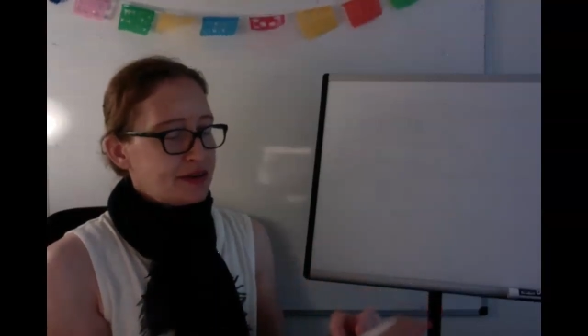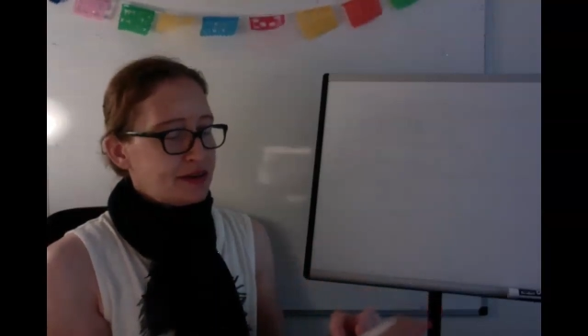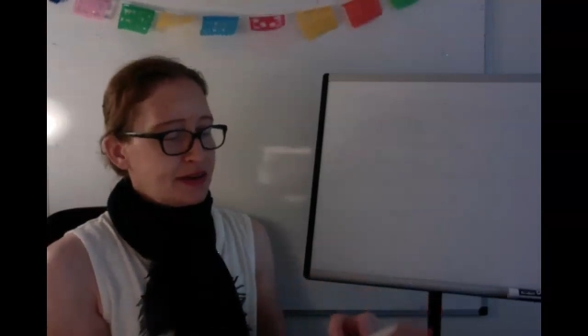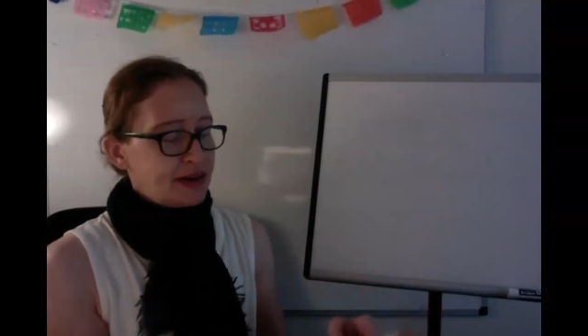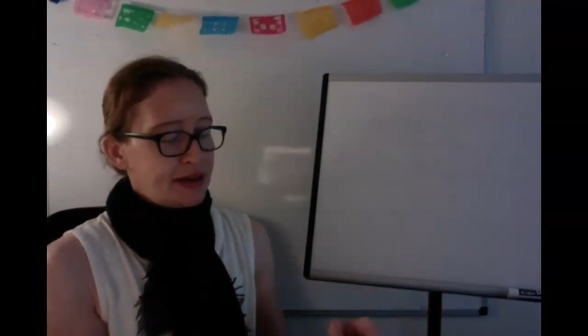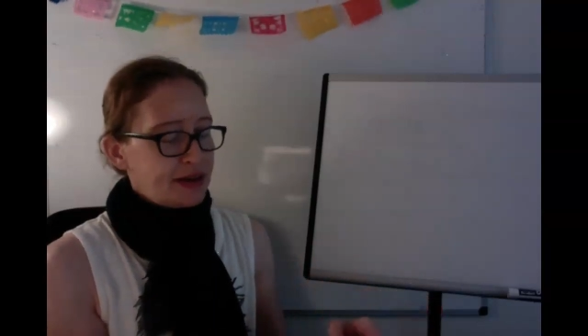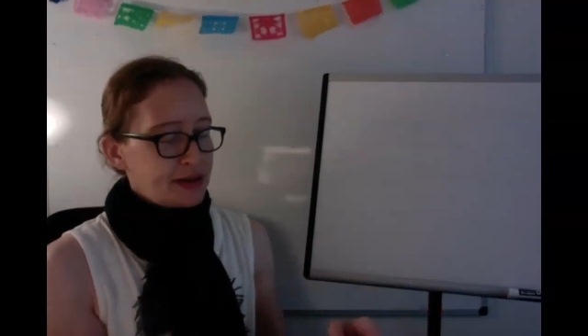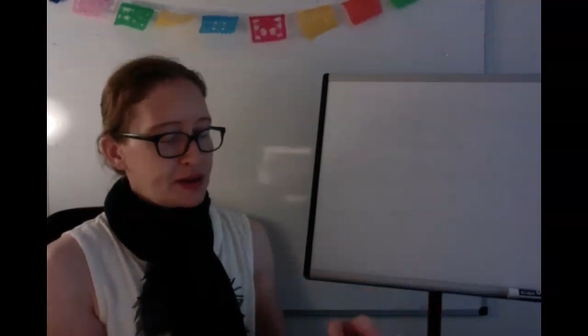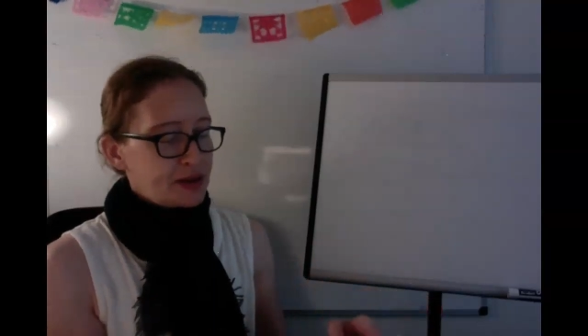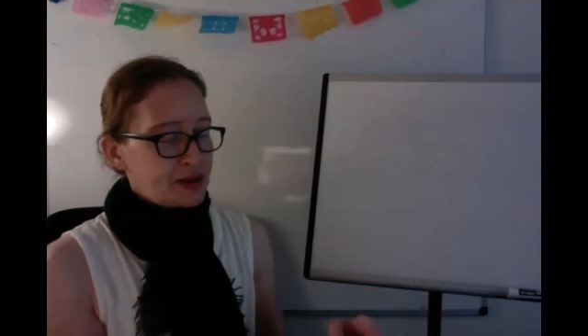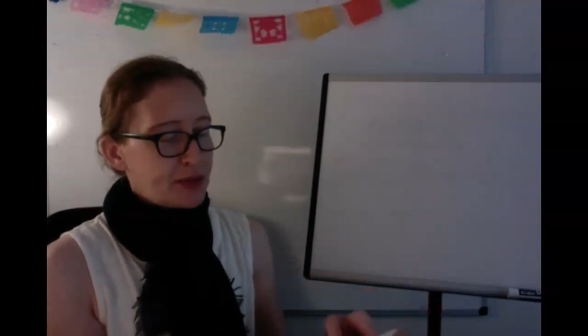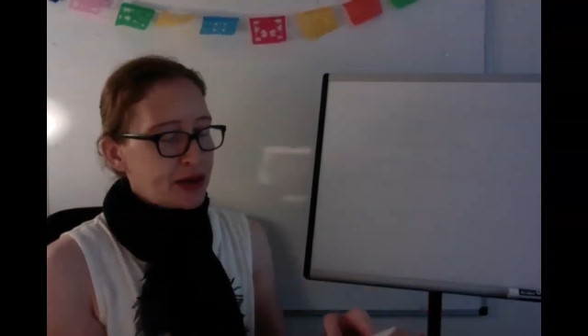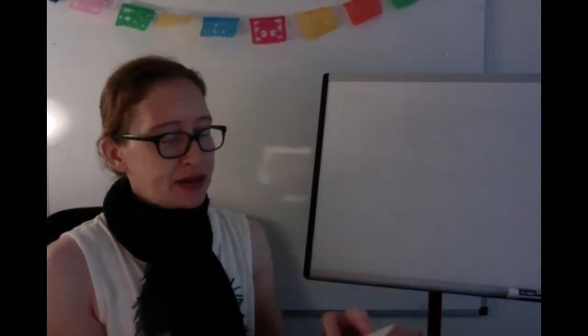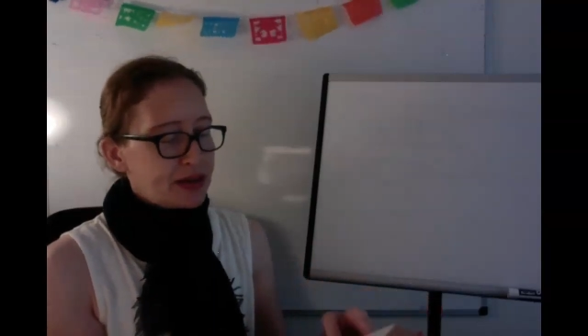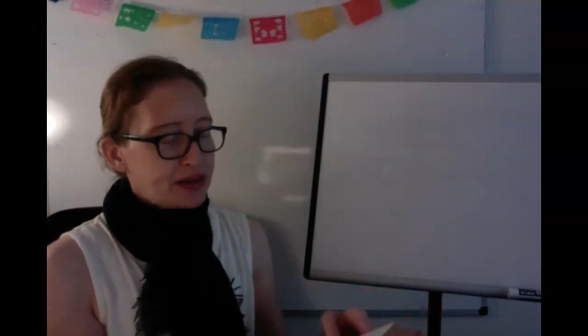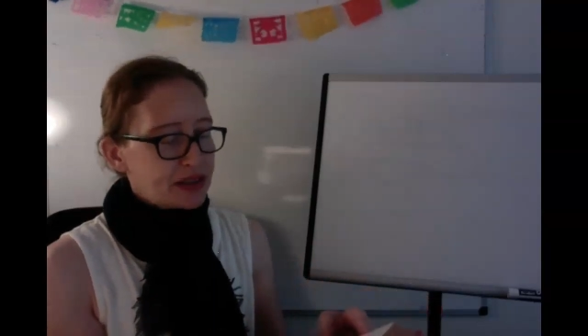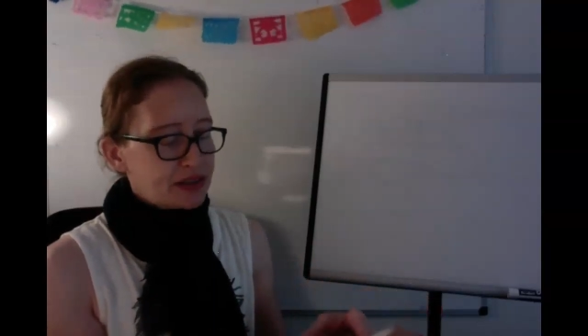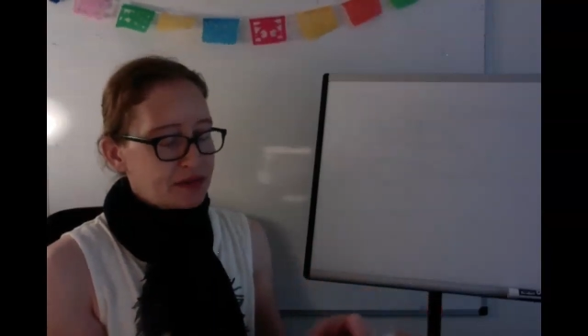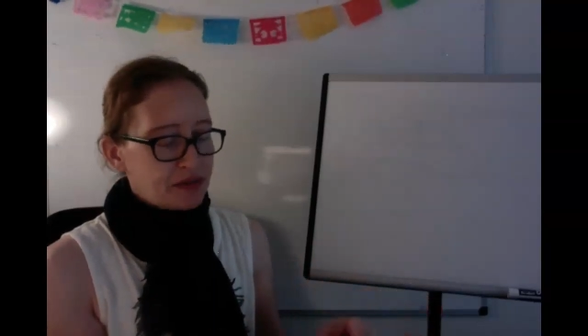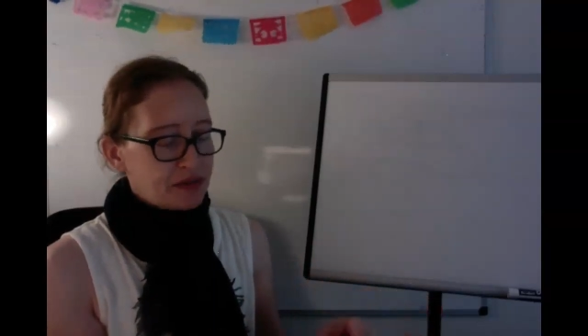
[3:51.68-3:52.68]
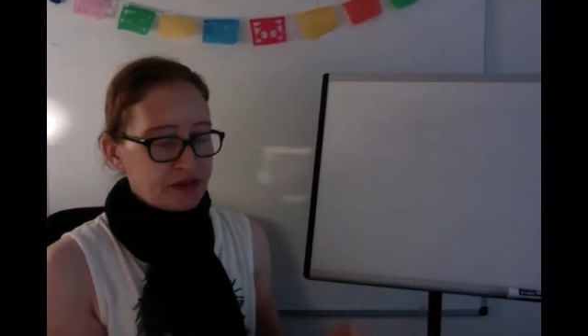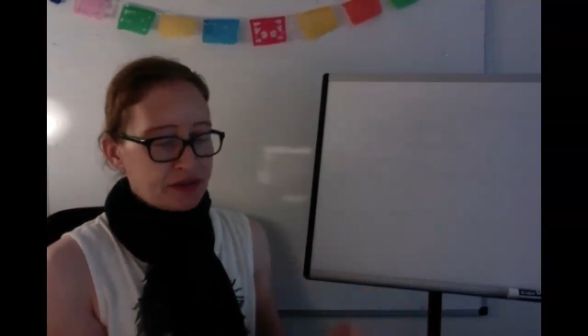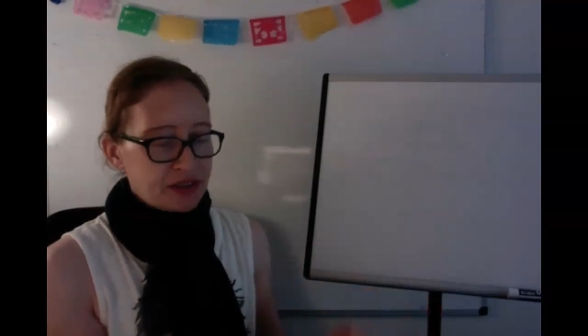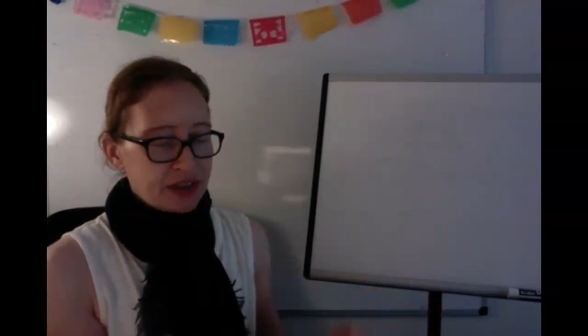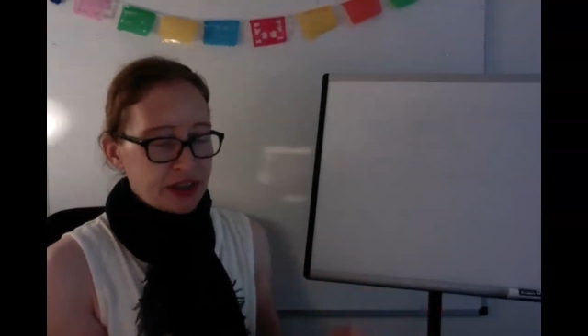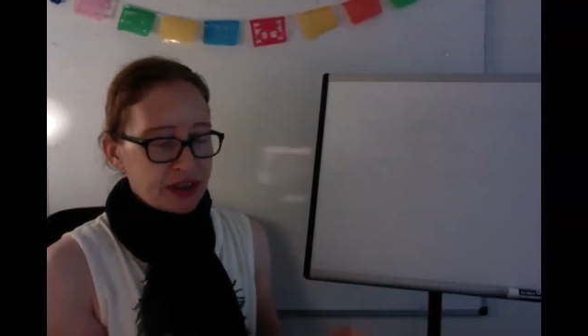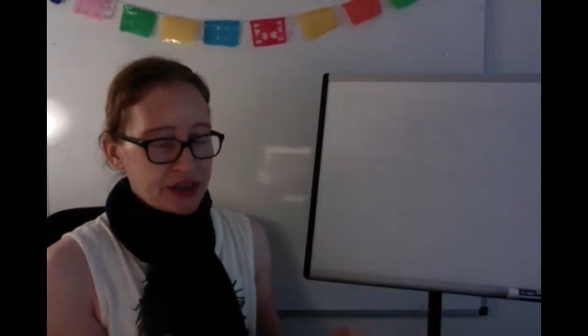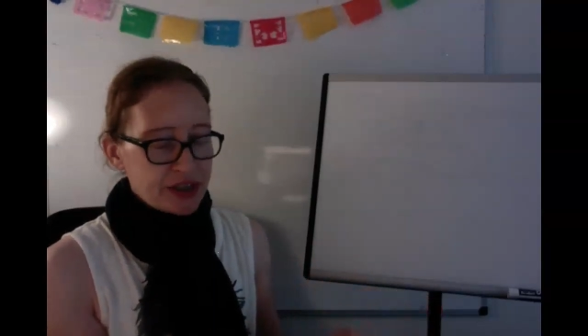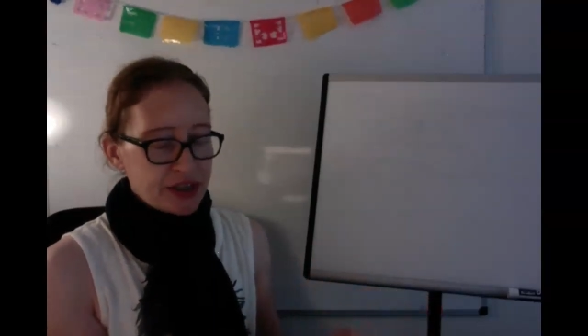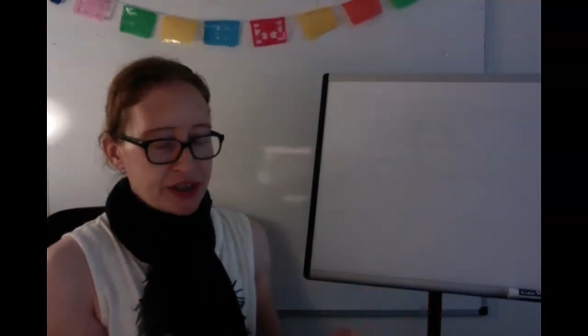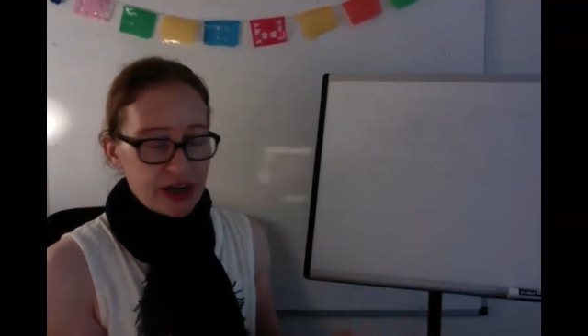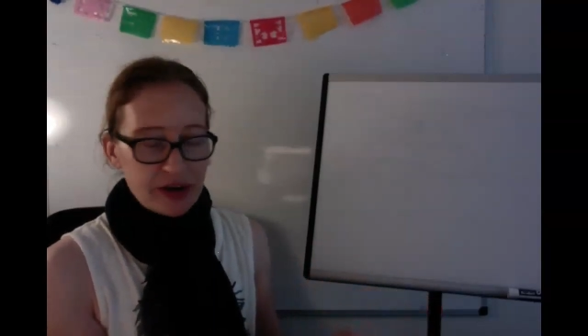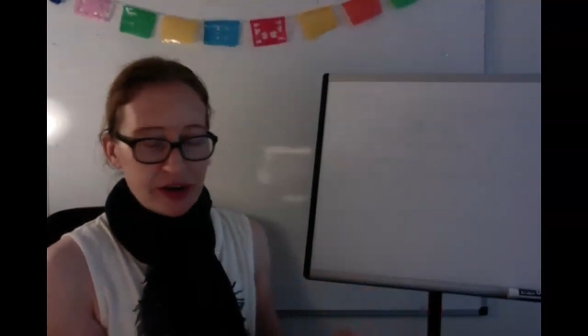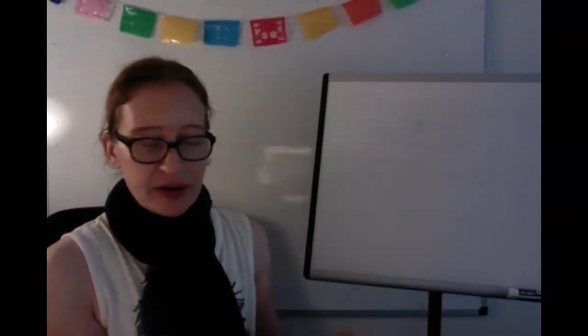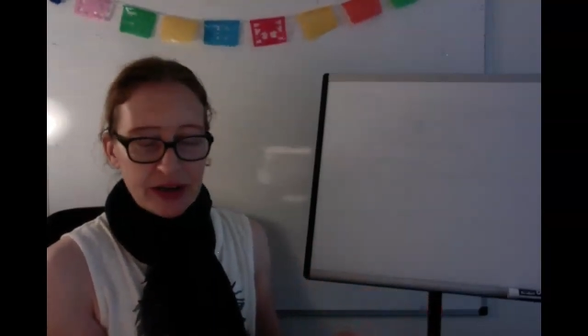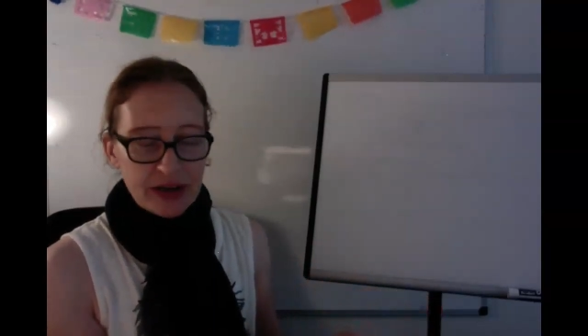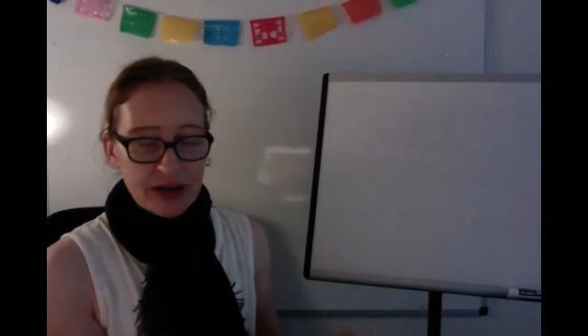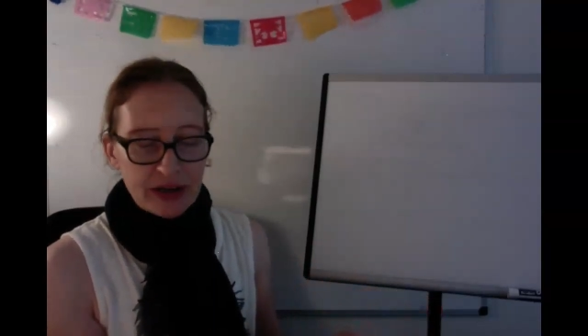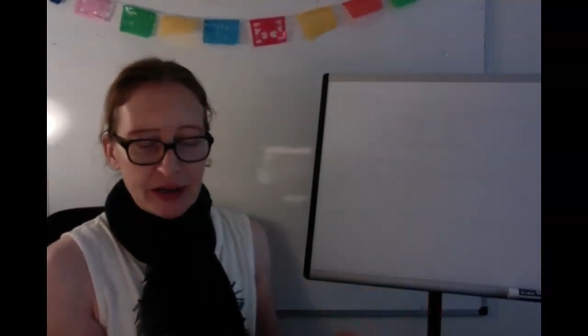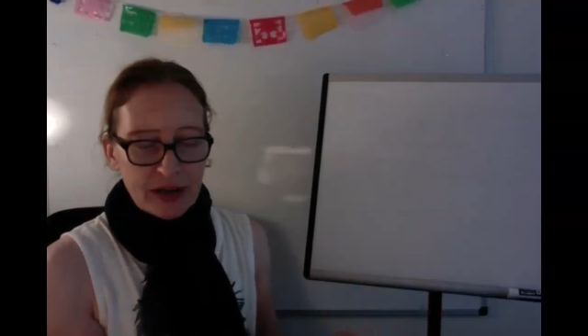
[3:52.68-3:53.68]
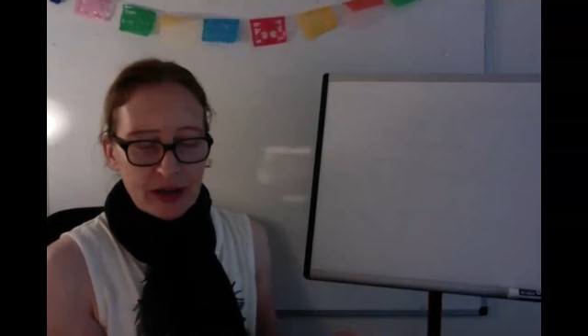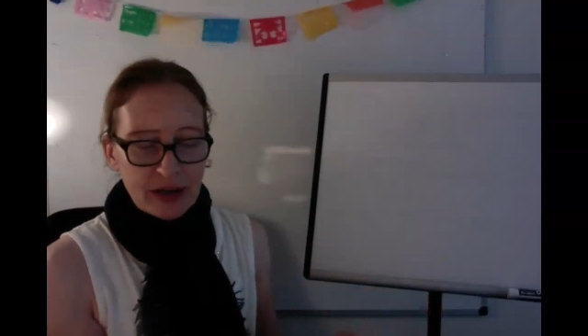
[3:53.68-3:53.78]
expansive of a dictionary,